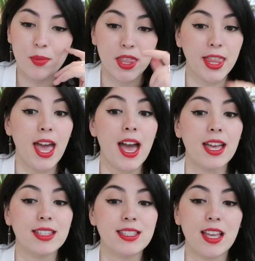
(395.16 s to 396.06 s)
But
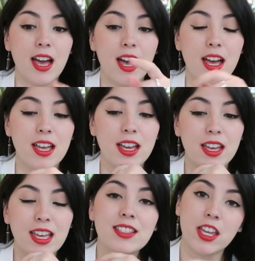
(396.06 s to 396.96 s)
that
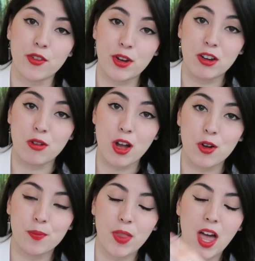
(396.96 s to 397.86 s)
is gonna regrow.